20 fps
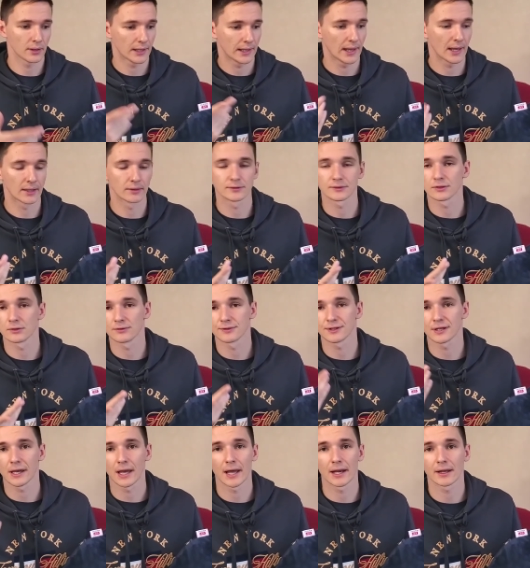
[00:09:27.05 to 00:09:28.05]
Again, so
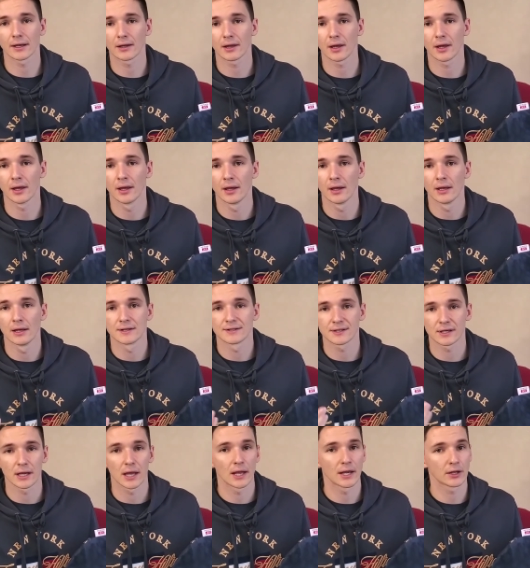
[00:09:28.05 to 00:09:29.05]
sciatica,
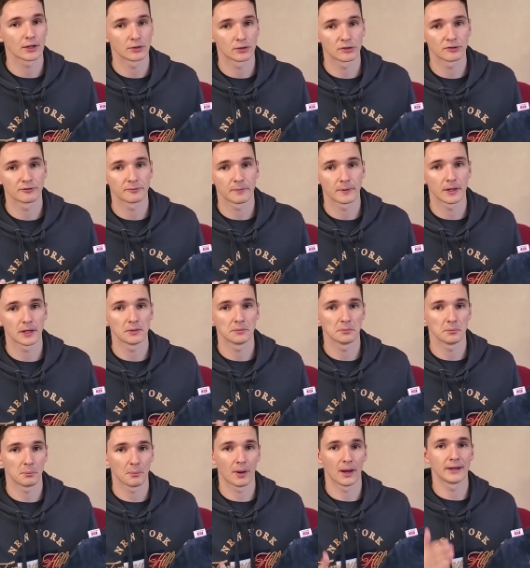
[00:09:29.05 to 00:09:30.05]
sciatic nerve
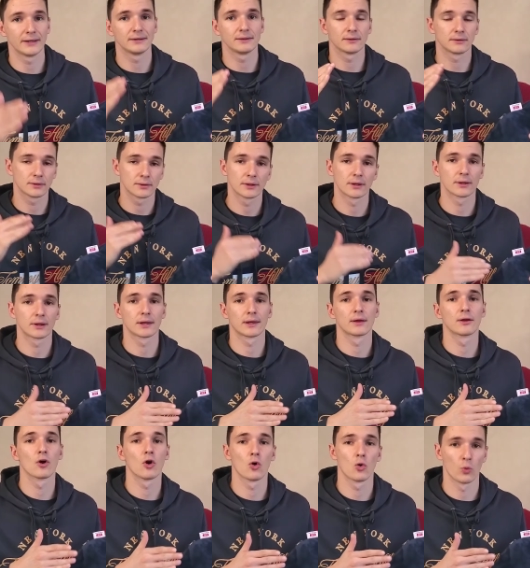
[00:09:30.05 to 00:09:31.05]
pain might
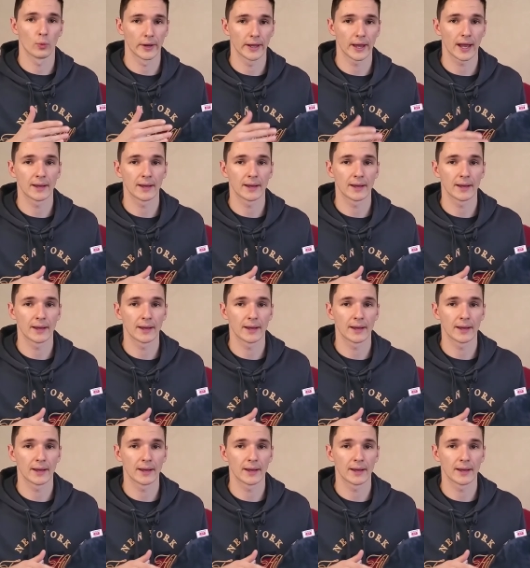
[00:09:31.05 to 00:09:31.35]
go away.